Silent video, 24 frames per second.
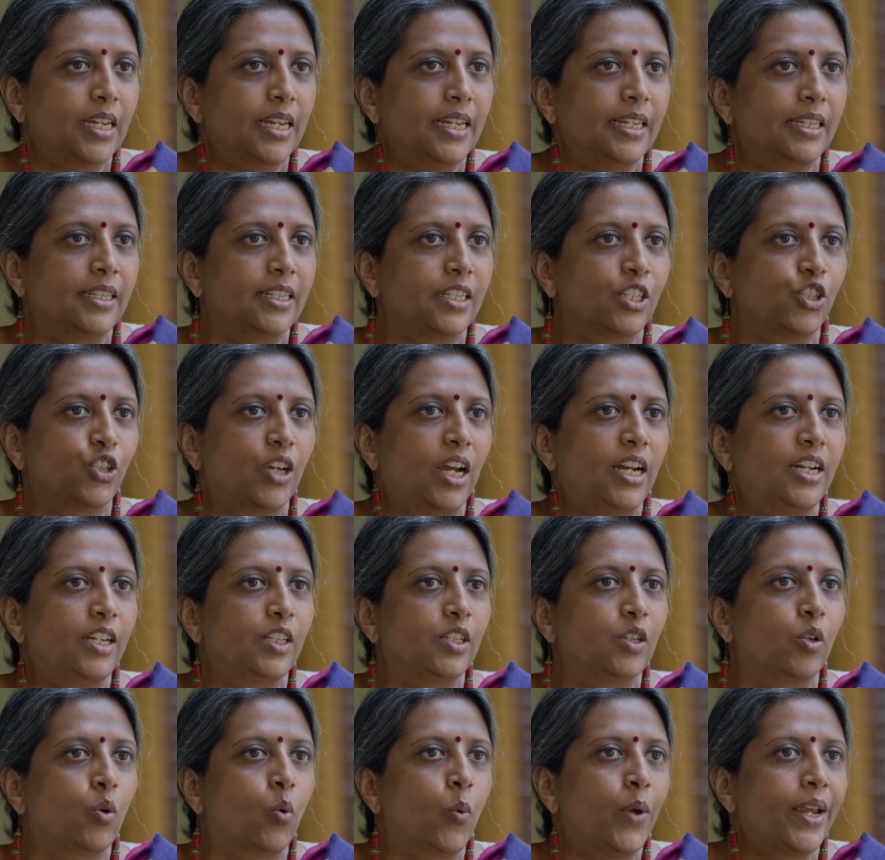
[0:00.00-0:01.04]
This child is
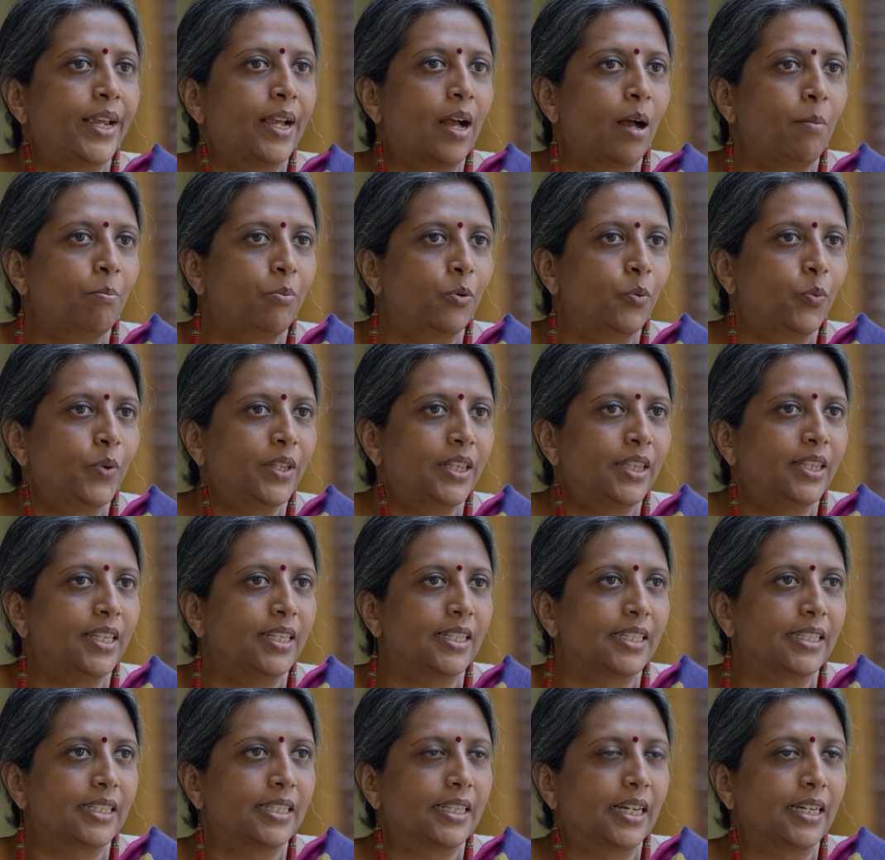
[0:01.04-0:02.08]
growing up with
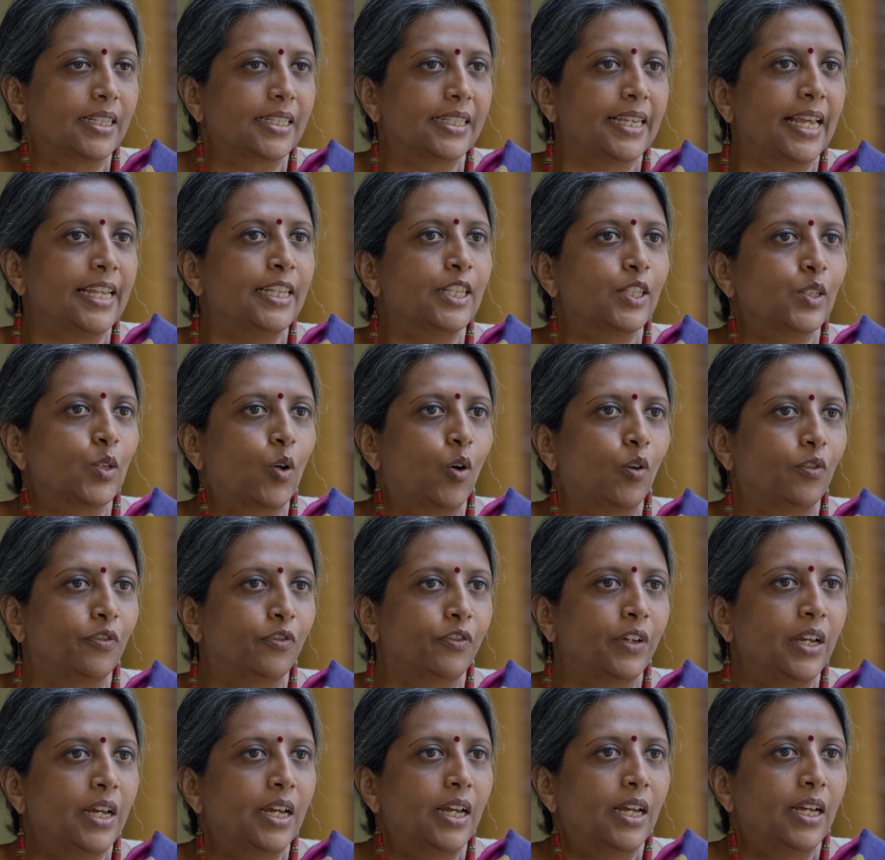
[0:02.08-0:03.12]
this sense
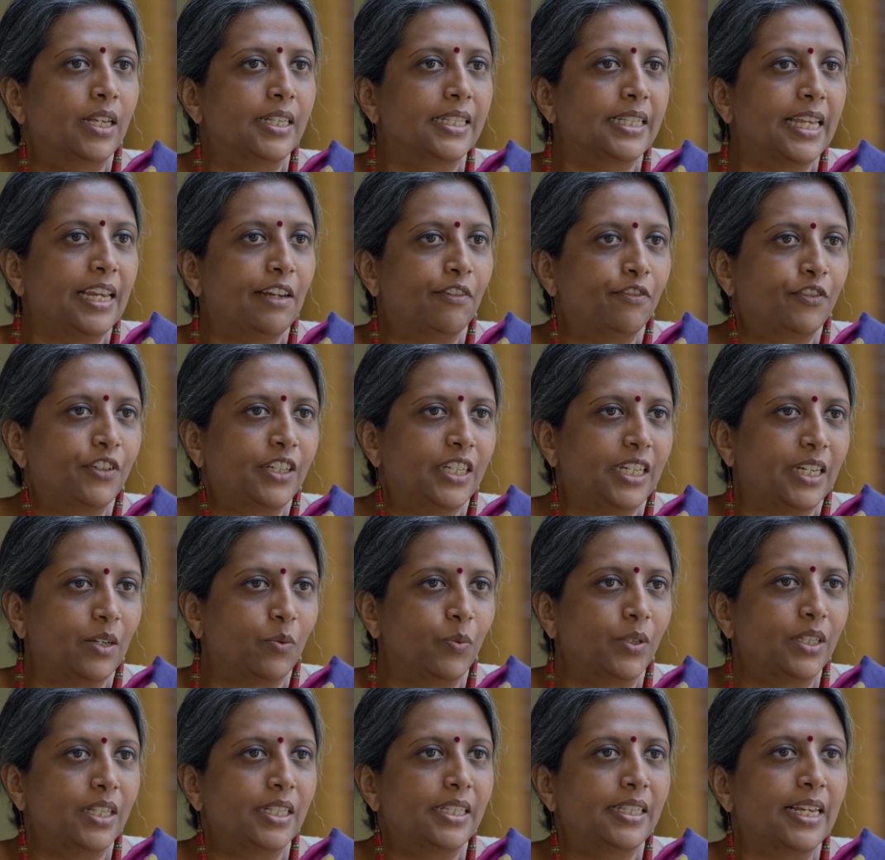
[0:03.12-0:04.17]
of safety,
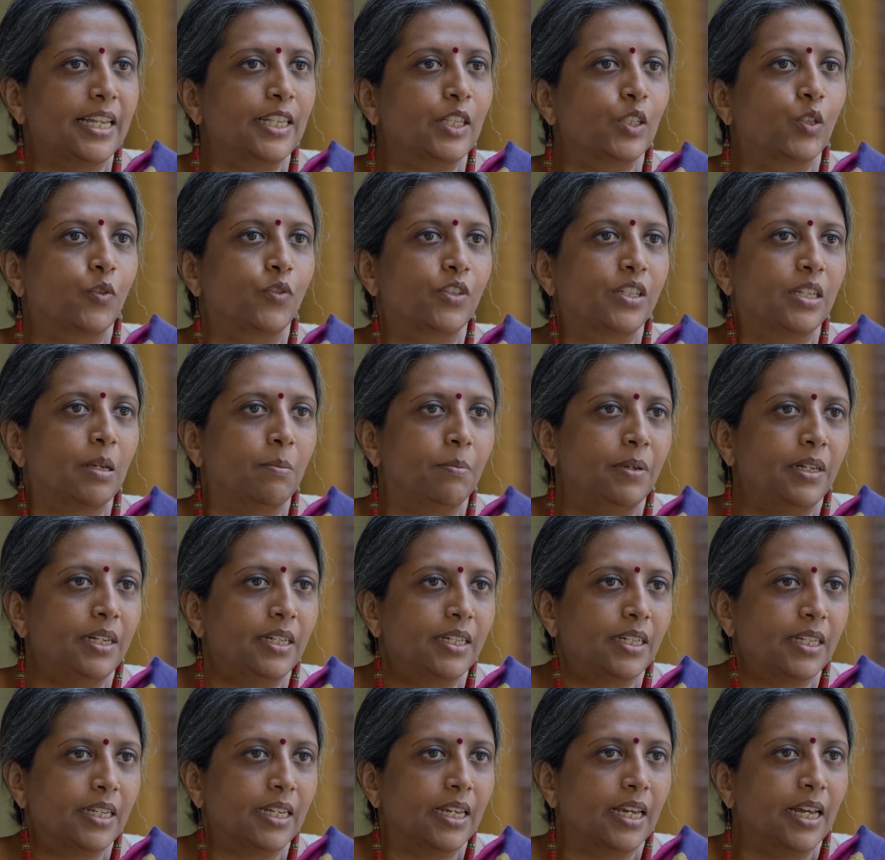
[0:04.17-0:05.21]
with the sense of
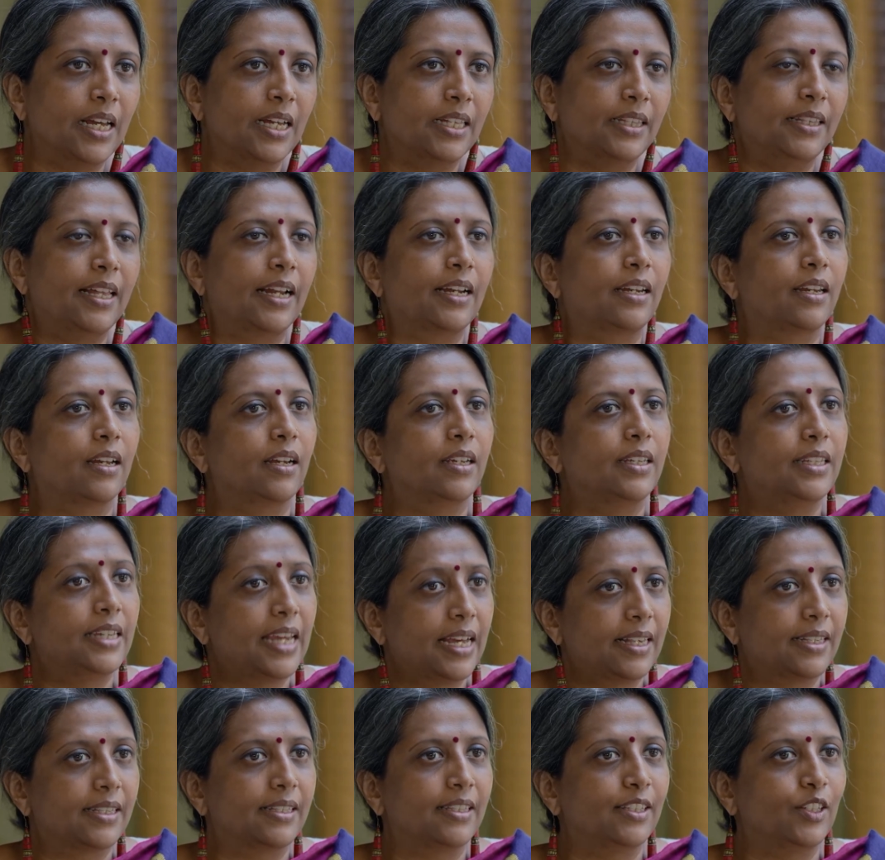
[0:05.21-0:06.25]
stability that,
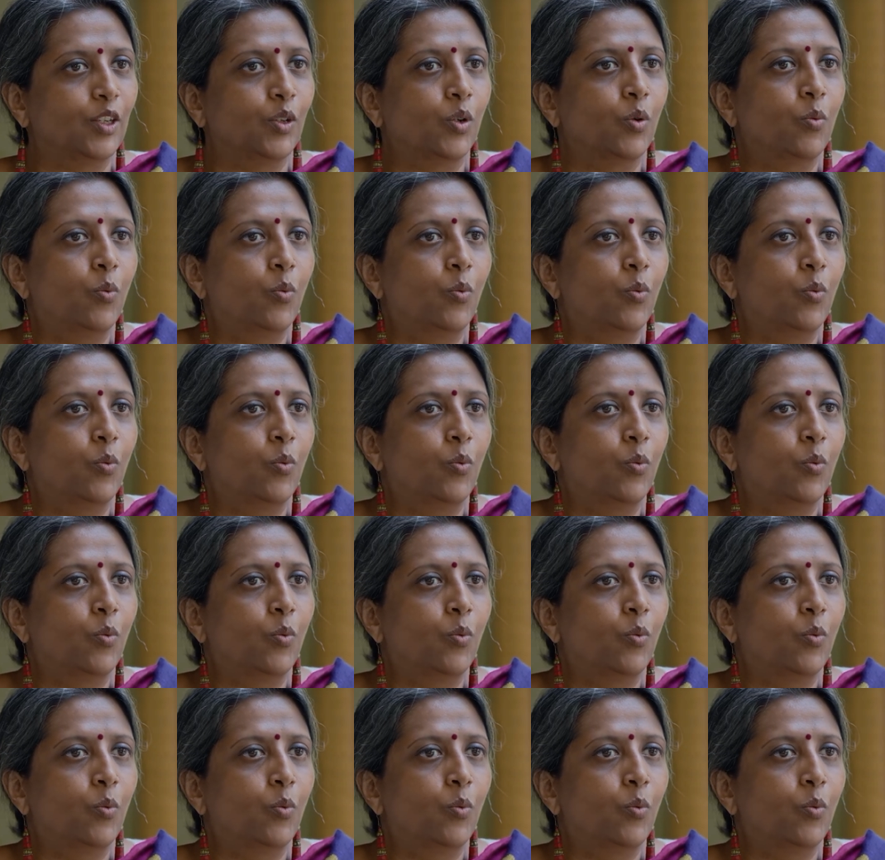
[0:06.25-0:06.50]
yes,